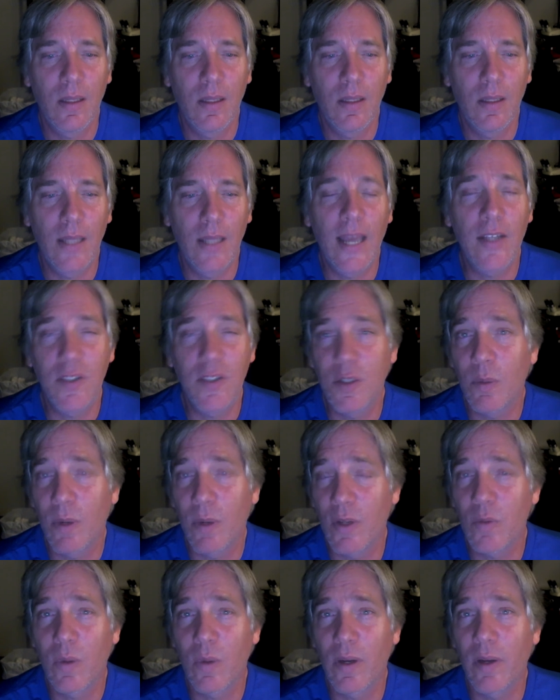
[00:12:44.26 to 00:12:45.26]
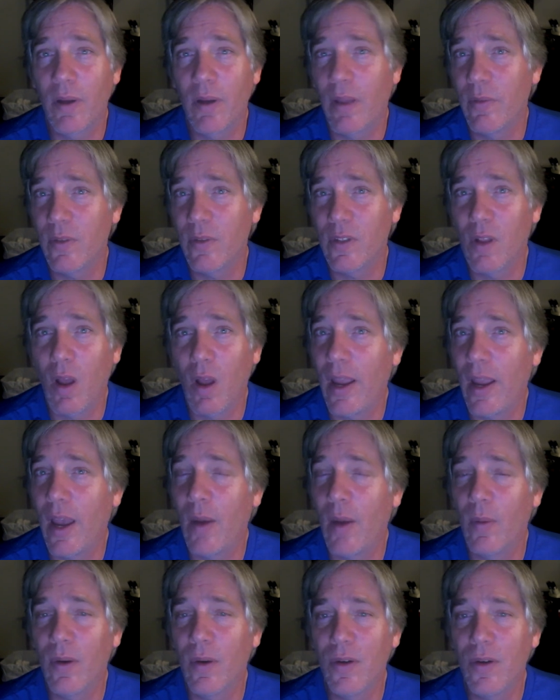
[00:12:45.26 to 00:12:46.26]
last year when I was working all those long
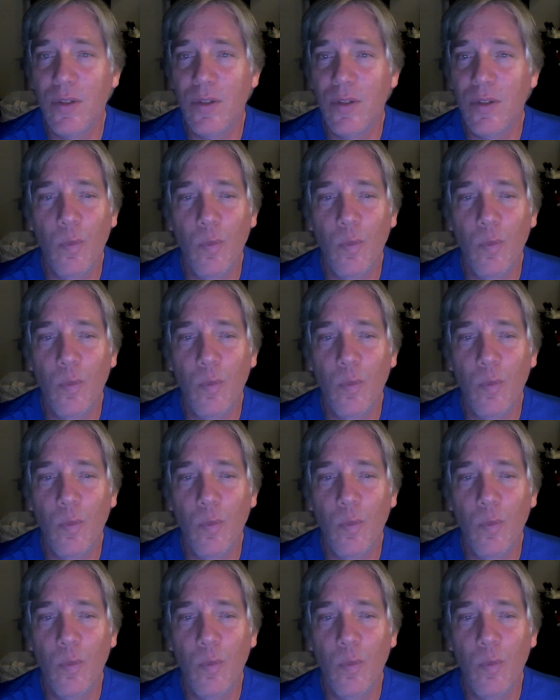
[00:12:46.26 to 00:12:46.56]
hours.